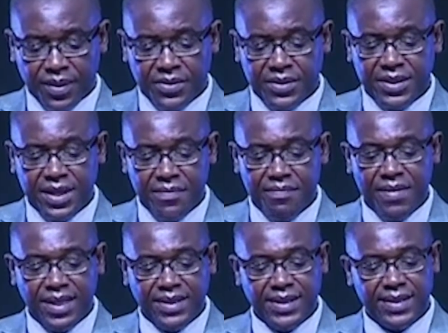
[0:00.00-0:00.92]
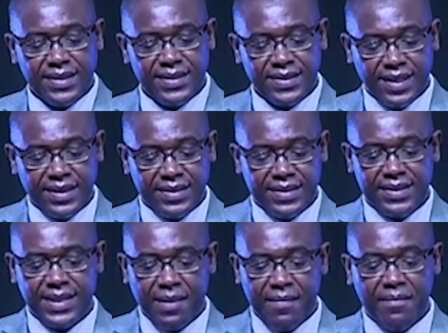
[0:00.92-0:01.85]
to take measures that
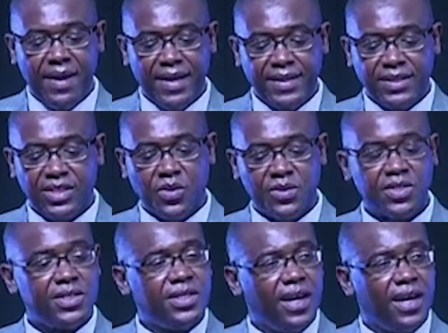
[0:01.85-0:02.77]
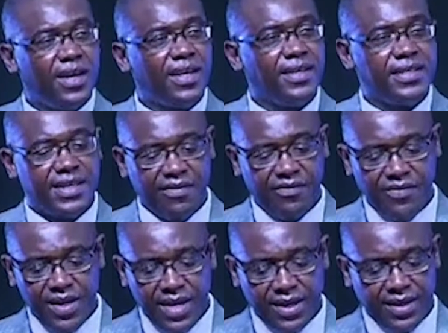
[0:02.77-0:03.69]
some might consider
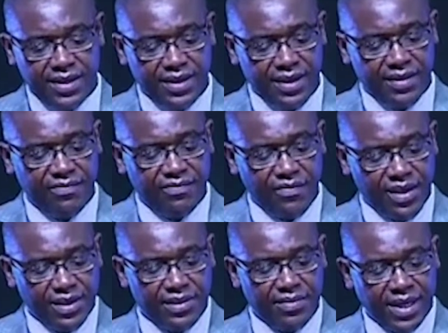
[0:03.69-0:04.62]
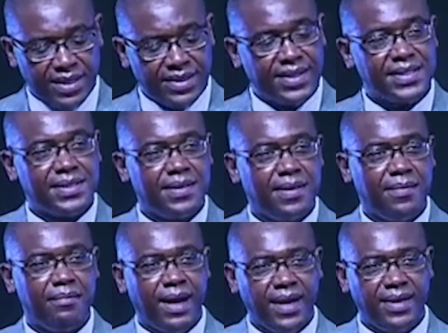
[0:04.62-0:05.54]
interfering in faith matters
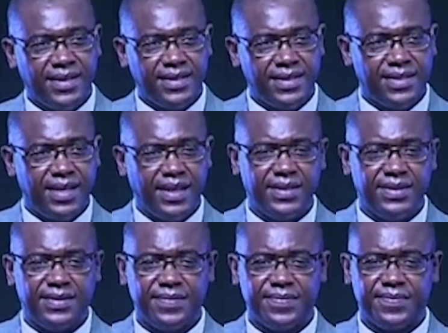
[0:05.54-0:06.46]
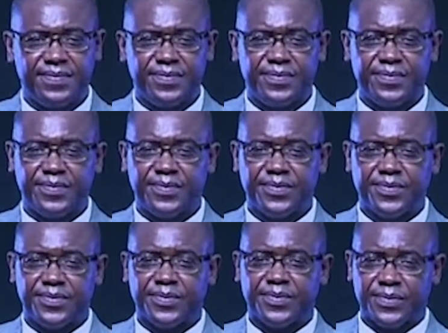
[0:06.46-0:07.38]
by the state. e
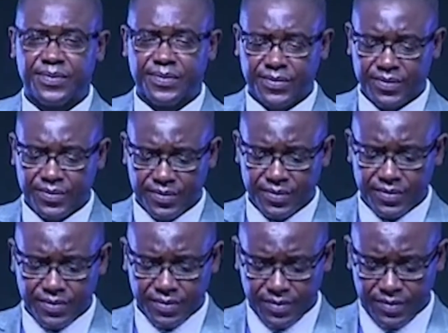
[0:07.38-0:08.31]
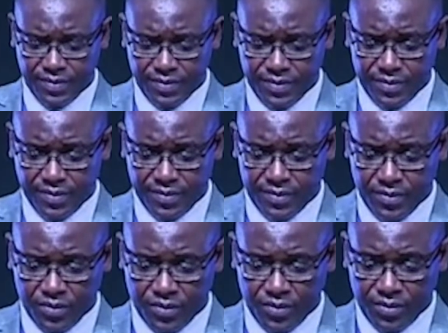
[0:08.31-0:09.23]
tse leng gore jaanong
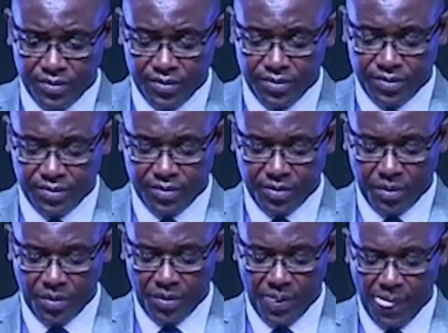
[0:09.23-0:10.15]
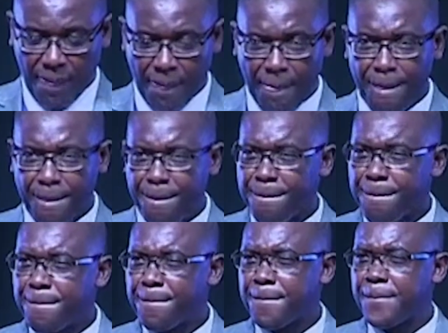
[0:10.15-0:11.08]
bangwe ba bona gore jaanong o ka
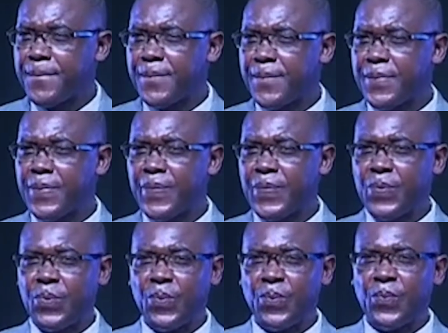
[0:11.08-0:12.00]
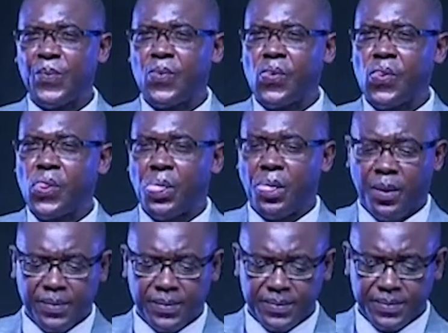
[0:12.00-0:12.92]
e
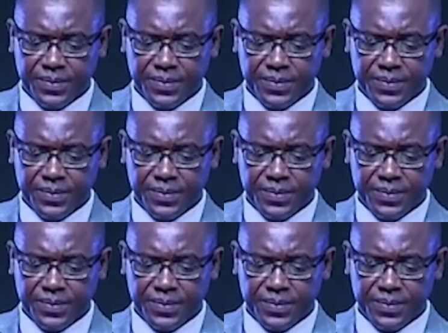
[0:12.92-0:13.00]
kgoreletsa